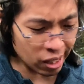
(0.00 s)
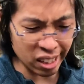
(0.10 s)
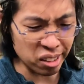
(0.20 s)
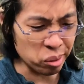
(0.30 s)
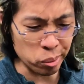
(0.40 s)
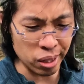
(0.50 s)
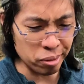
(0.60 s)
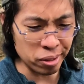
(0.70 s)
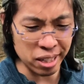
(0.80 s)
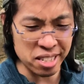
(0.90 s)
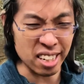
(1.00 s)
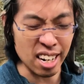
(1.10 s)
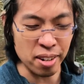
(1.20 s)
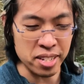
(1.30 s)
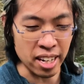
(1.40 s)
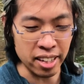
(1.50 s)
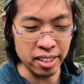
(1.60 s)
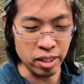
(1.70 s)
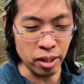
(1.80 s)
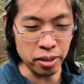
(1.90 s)
8 or whatever I said out of
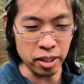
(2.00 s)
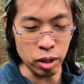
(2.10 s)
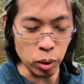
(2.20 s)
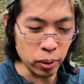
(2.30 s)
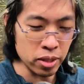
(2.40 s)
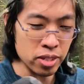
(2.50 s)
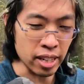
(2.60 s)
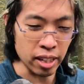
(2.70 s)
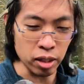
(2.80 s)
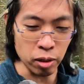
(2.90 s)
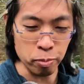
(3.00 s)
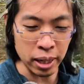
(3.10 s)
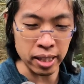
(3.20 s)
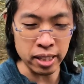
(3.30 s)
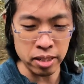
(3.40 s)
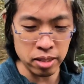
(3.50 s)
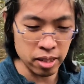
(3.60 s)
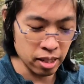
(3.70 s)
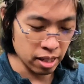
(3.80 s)
10 on the Owen scale of pickiness.